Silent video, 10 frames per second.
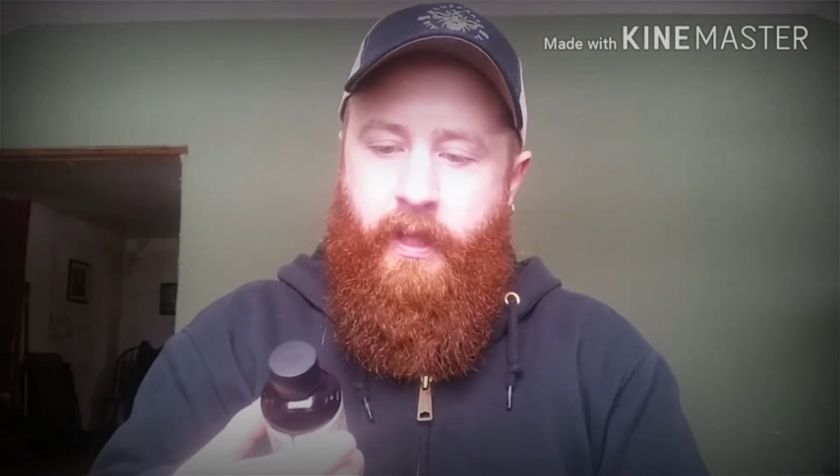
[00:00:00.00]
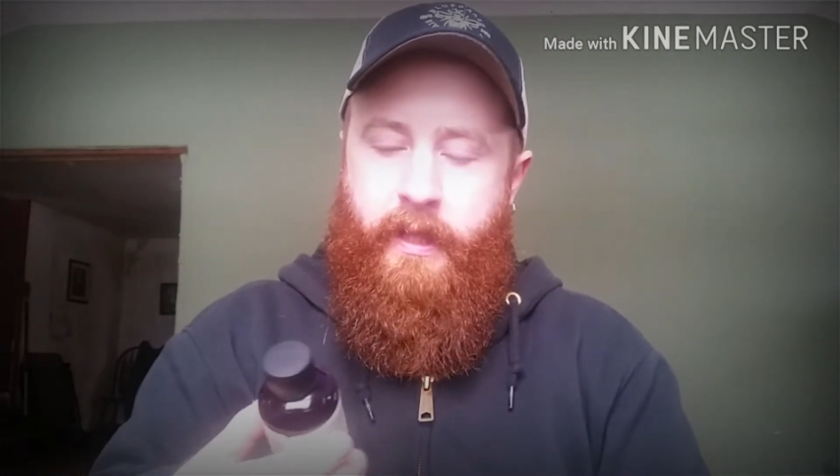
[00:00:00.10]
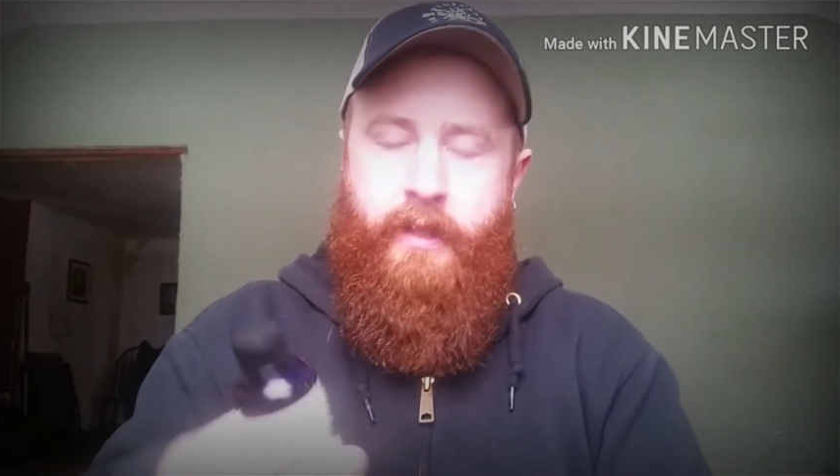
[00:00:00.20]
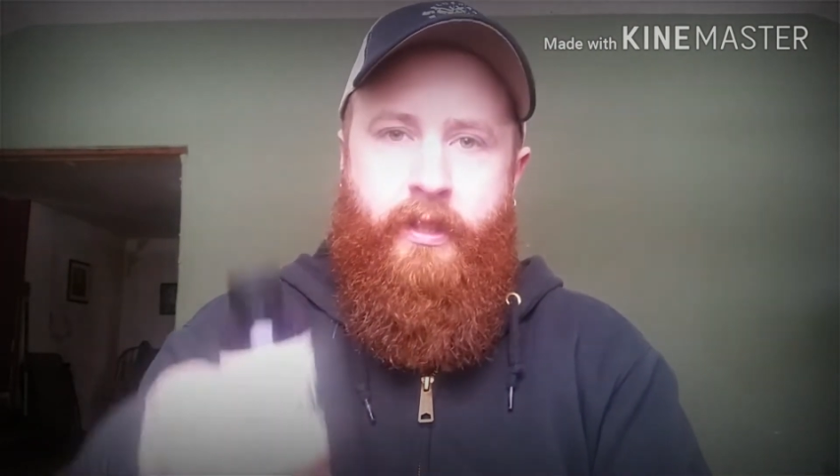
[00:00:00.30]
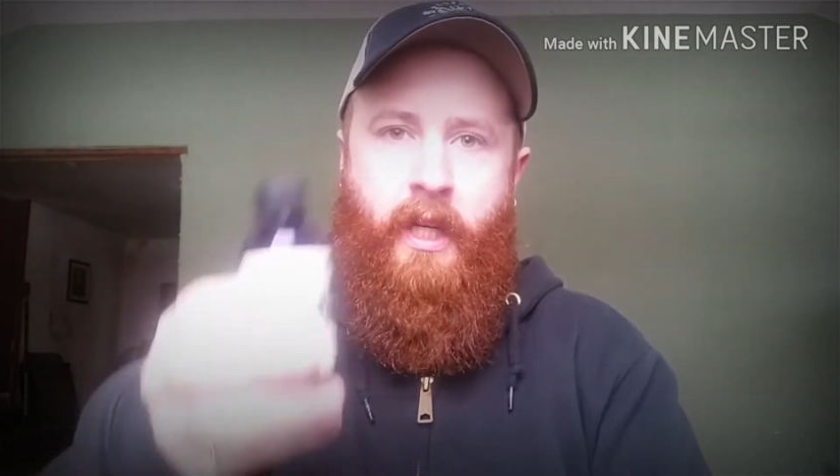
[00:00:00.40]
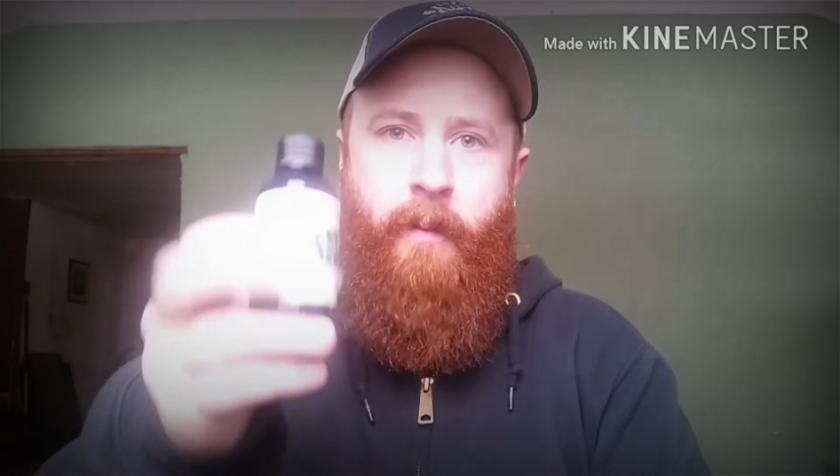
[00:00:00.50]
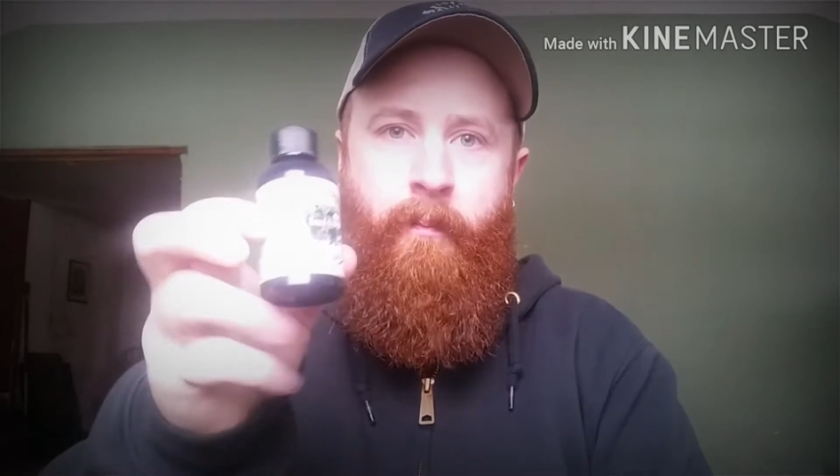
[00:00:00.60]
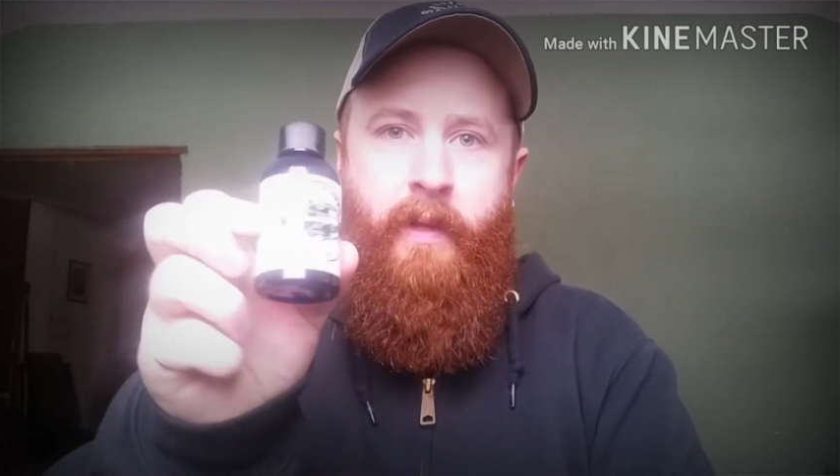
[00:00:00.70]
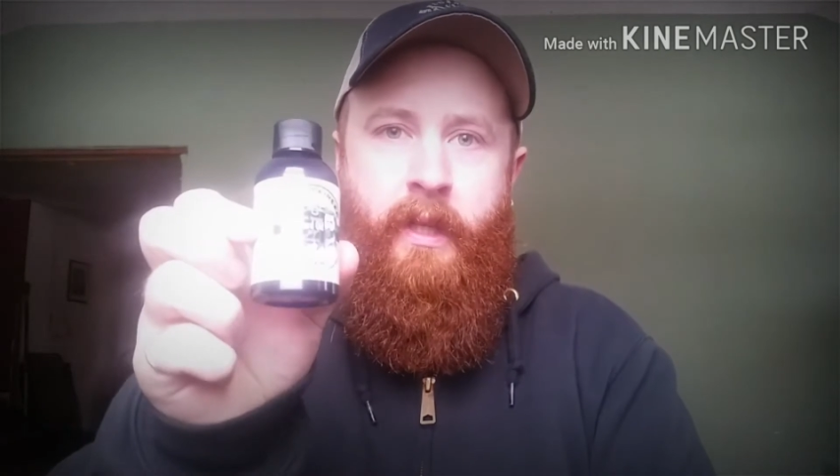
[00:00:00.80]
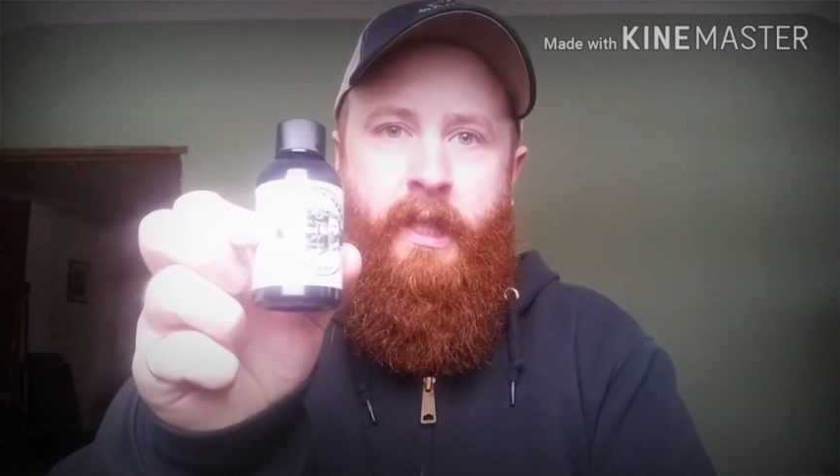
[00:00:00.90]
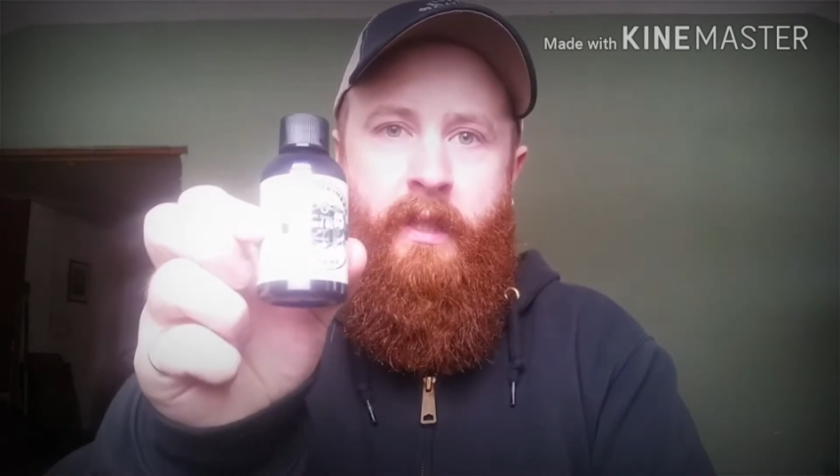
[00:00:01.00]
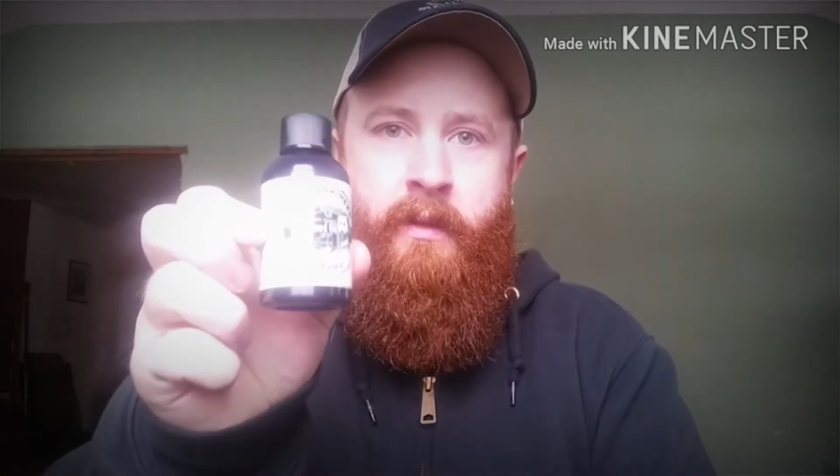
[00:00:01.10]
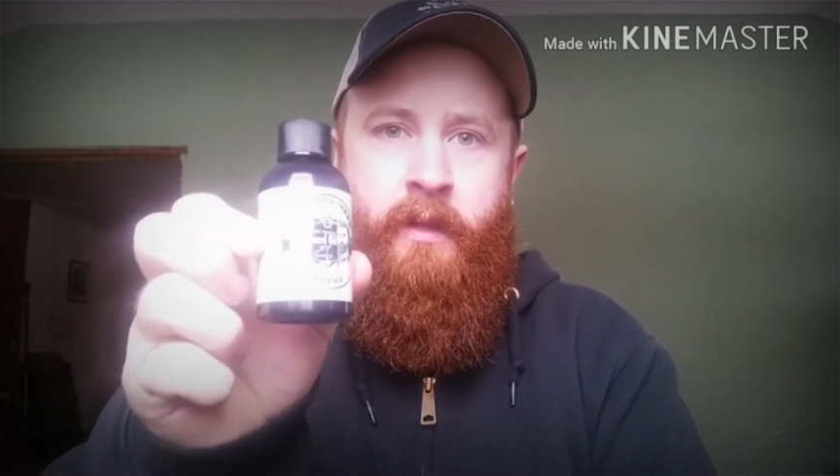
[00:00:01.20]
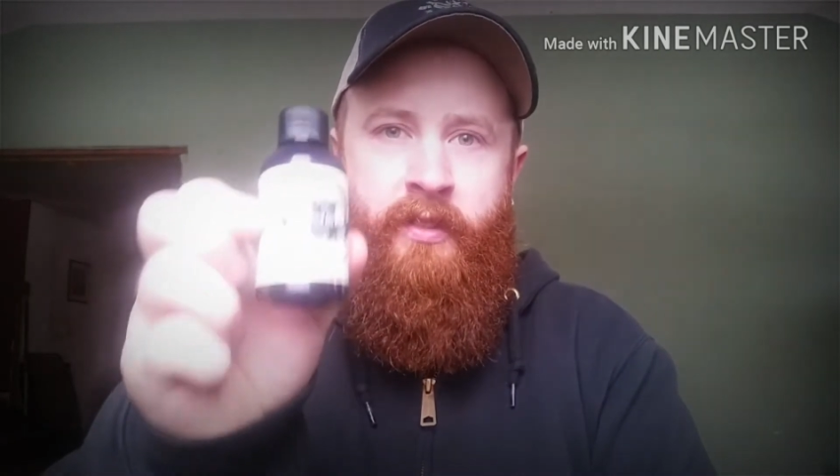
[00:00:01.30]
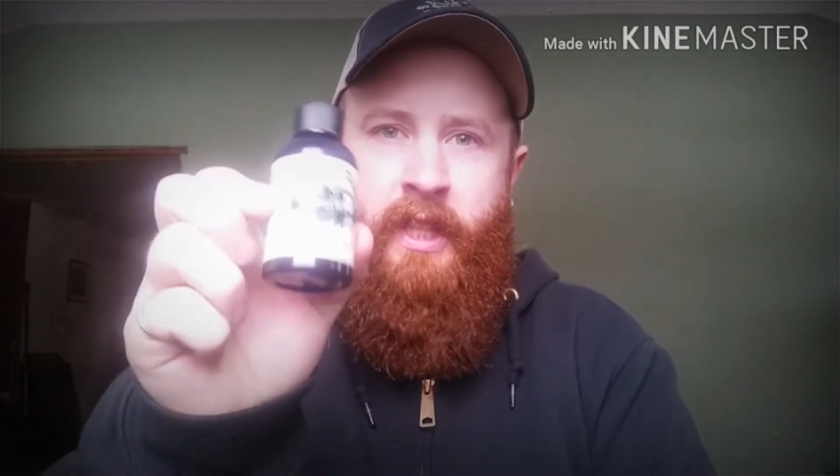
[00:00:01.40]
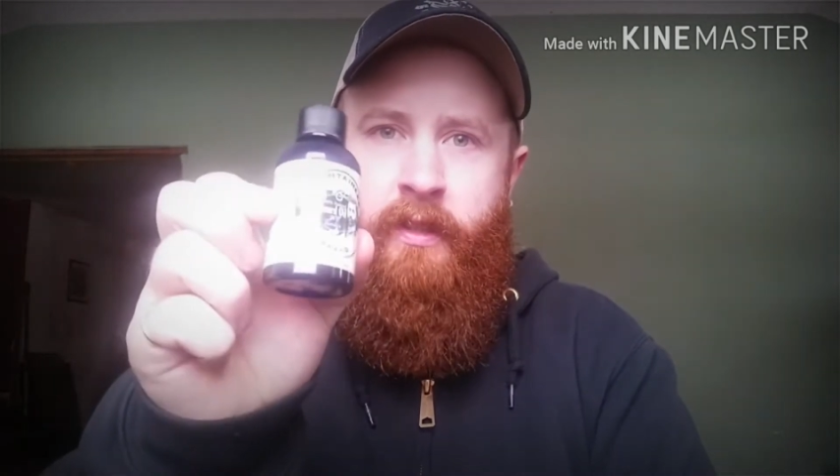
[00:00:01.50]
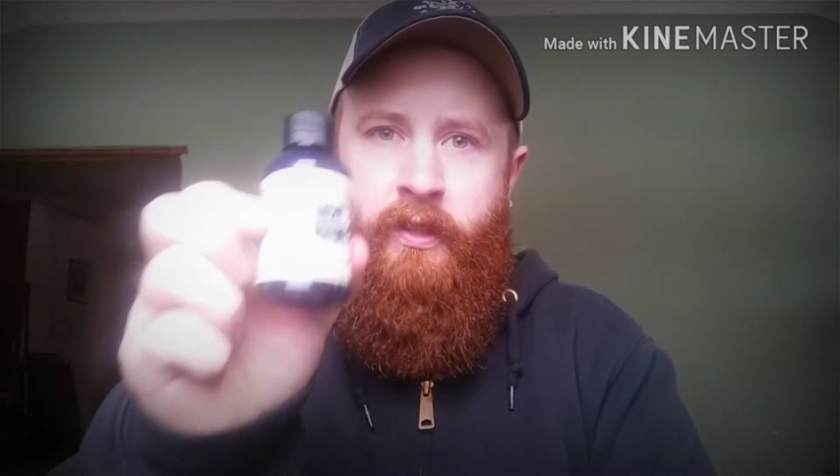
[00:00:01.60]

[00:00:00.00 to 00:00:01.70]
It's the scent